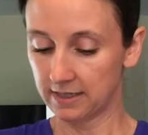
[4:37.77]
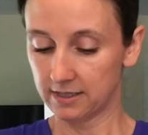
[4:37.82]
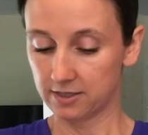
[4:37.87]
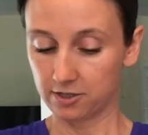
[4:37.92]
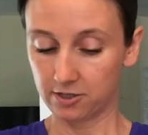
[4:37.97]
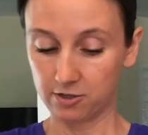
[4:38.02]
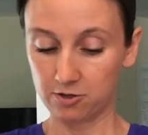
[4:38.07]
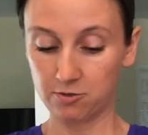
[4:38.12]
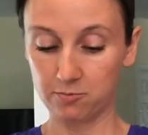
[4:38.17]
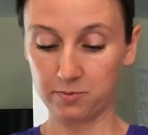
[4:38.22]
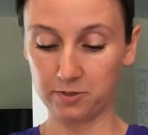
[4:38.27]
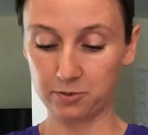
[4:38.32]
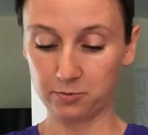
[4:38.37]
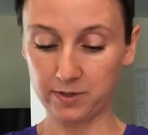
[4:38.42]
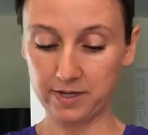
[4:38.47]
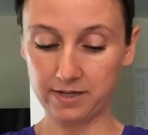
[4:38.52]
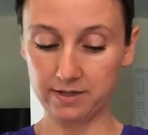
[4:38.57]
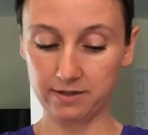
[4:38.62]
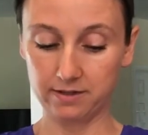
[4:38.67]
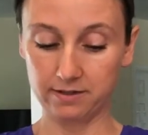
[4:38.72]
So
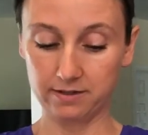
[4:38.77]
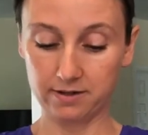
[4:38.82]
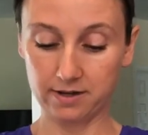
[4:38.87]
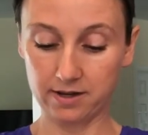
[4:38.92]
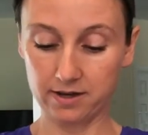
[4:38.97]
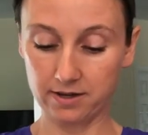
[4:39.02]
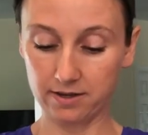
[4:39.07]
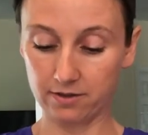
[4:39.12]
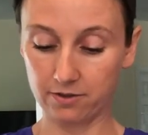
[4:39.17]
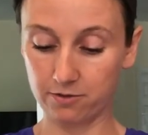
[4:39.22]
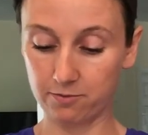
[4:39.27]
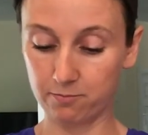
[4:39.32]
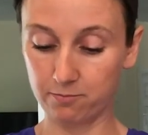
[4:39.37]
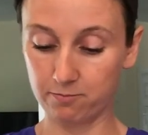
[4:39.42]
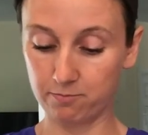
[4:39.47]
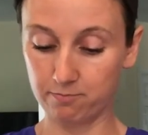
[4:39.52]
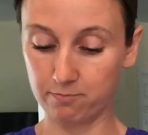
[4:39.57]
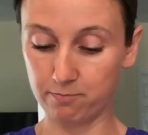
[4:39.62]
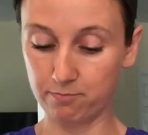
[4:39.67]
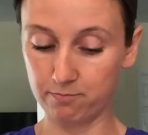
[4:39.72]
between
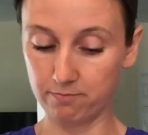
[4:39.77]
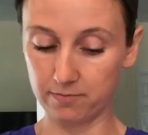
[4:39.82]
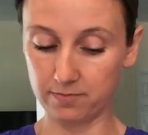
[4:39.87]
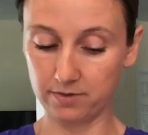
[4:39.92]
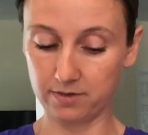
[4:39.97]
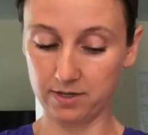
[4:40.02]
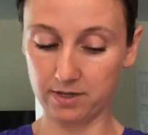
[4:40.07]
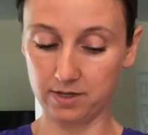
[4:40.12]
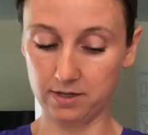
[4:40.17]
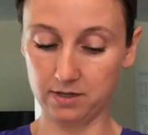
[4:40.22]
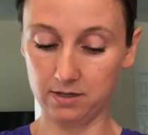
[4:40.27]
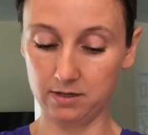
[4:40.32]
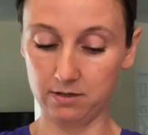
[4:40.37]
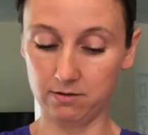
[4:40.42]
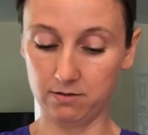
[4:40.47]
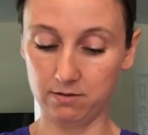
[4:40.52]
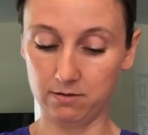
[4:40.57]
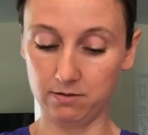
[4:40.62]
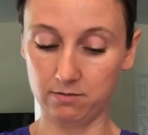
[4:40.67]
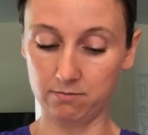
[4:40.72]

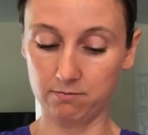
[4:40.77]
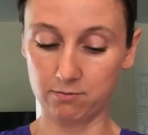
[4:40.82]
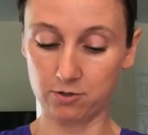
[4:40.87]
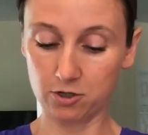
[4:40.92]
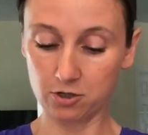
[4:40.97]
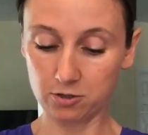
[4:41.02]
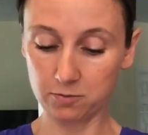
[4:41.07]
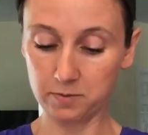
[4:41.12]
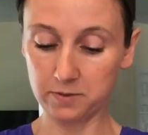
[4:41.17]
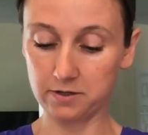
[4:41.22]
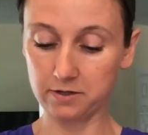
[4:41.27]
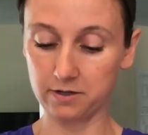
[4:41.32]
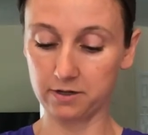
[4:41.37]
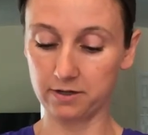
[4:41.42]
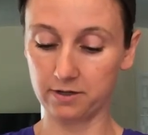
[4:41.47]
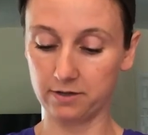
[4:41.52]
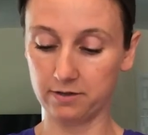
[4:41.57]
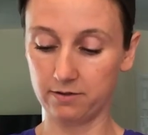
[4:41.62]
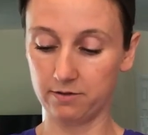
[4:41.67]
the cookbook,